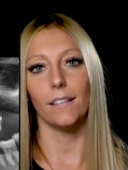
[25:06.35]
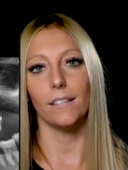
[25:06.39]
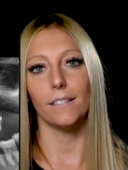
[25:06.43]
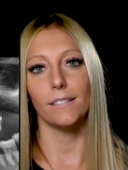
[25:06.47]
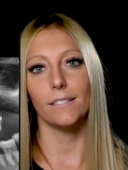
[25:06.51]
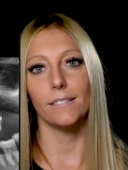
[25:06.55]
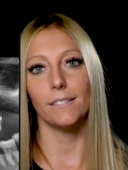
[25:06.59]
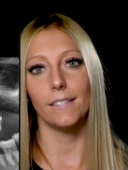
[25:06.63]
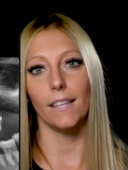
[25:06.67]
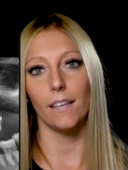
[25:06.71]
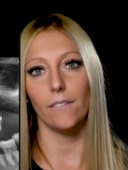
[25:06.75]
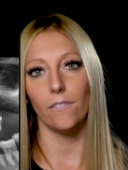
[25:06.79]

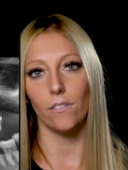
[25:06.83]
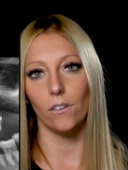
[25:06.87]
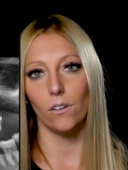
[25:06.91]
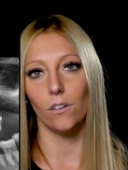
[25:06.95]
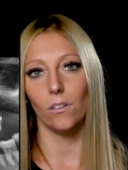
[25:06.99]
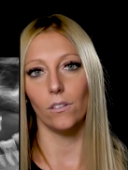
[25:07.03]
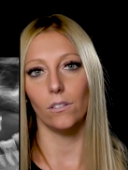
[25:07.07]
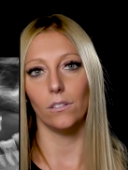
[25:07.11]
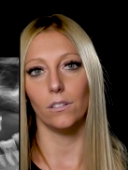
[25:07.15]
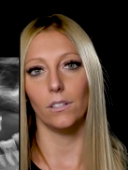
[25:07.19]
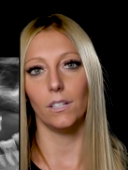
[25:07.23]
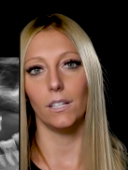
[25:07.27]

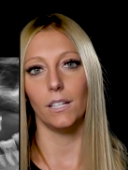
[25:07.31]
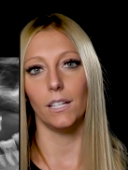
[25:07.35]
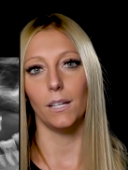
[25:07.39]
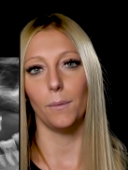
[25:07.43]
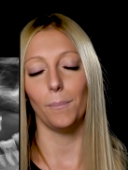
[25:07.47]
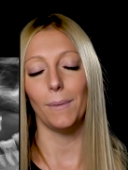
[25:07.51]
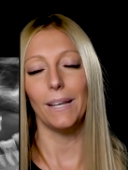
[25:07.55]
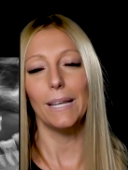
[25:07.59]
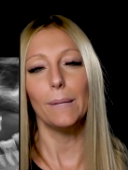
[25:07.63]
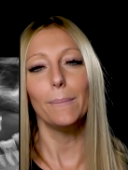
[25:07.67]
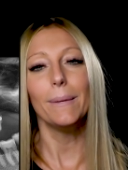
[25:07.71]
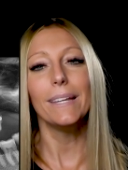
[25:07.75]
several
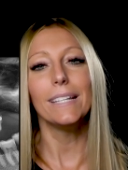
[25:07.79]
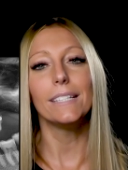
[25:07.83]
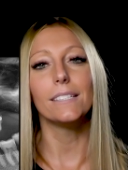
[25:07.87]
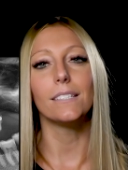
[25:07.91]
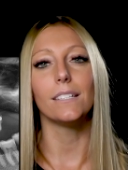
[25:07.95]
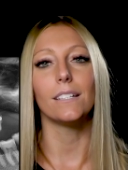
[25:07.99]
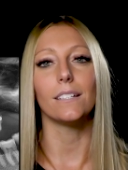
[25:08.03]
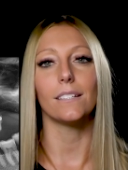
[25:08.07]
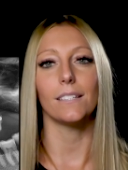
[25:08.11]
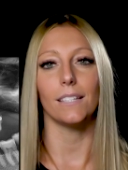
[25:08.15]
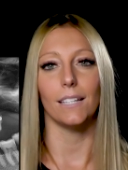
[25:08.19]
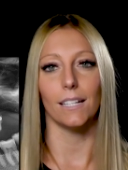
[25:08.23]

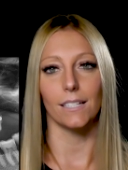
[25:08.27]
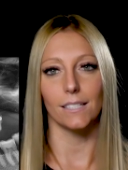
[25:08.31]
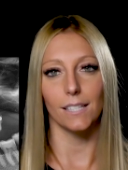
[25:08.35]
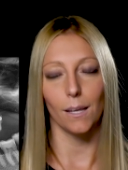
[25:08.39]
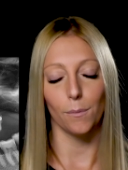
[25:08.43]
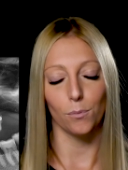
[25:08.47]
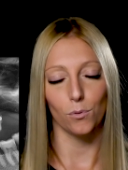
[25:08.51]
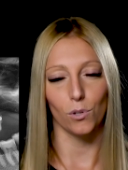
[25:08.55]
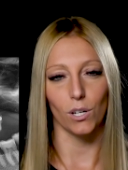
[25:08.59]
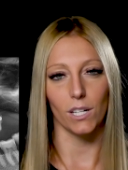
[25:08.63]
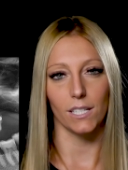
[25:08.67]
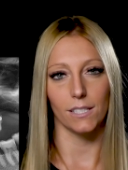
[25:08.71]
millimeters in a
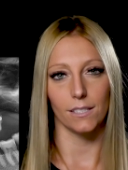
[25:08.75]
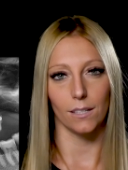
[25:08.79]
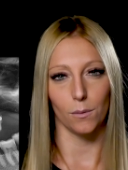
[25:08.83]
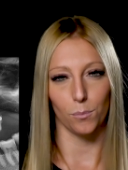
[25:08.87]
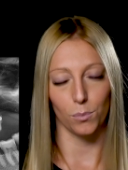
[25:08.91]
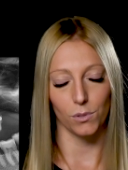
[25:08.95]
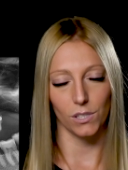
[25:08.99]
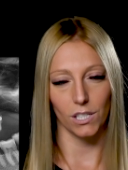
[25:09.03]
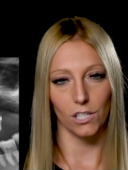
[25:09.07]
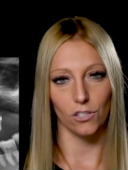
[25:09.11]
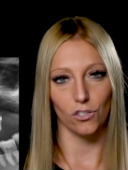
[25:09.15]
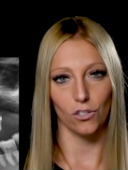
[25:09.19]
subcrestal
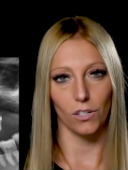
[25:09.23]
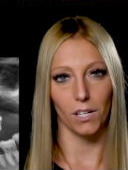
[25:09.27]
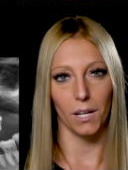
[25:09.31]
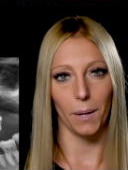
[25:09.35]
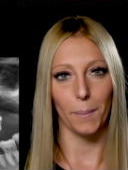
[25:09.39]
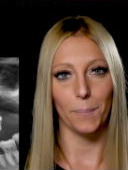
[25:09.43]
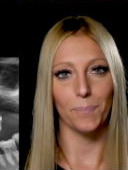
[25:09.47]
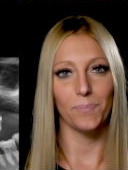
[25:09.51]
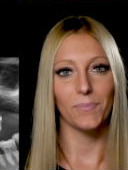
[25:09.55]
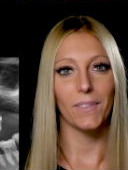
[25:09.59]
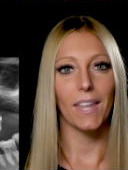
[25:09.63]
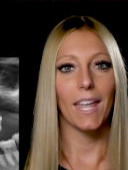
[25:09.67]
positioning.
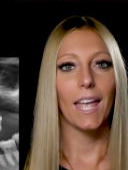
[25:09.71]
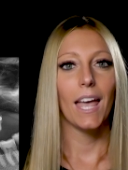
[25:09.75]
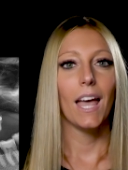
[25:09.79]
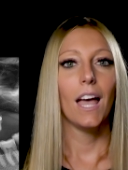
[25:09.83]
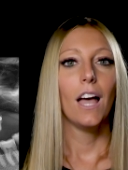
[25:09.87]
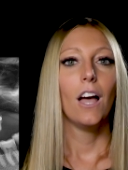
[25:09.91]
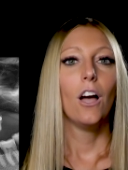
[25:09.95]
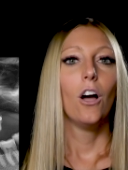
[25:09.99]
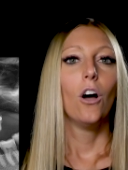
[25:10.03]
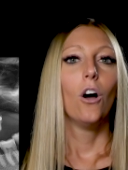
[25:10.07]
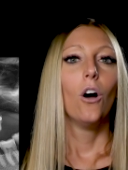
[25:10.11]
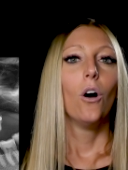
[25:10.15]

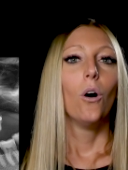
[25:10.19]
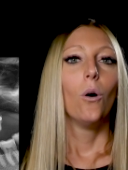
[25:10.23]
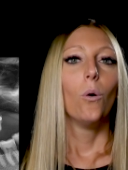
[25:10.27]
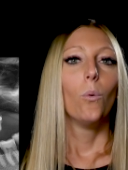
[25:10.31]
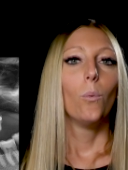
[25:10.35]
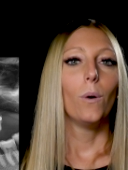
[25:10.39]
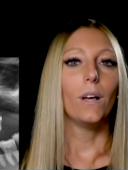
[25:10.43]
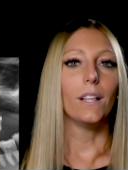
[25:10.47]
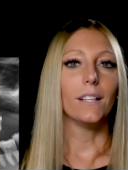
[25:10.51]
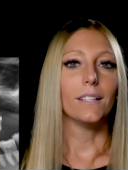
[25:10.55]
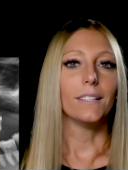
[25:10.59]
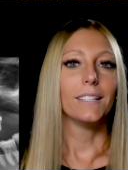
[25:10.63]

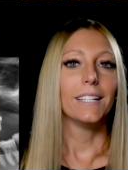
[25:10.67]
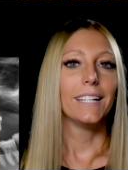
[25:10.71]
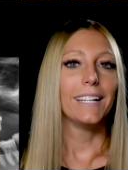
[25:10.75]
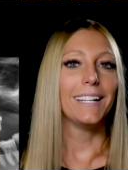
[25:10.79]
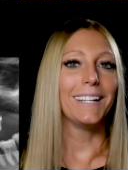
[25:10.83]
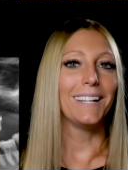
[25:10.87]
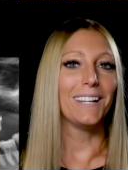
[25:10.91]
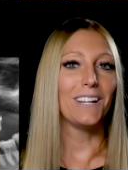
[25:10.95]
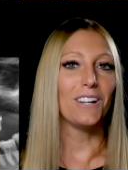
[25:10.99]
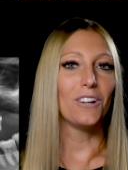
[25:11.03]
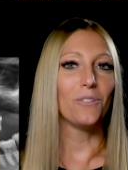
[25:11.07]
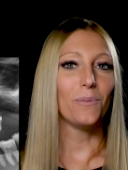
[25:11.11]
Well,
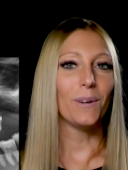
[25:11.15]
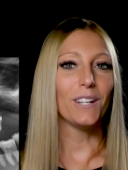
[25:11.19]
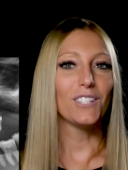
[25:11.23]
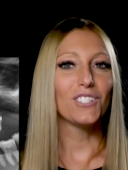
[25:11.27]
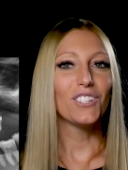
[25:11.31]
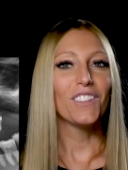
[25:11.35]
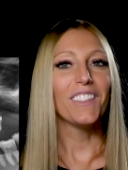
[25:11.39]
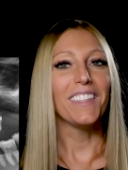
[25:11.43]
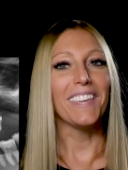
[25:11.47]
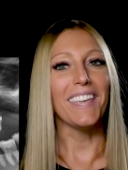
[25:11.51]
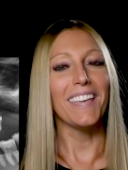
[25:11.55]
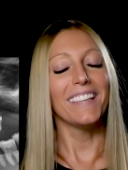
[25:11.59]
reaching the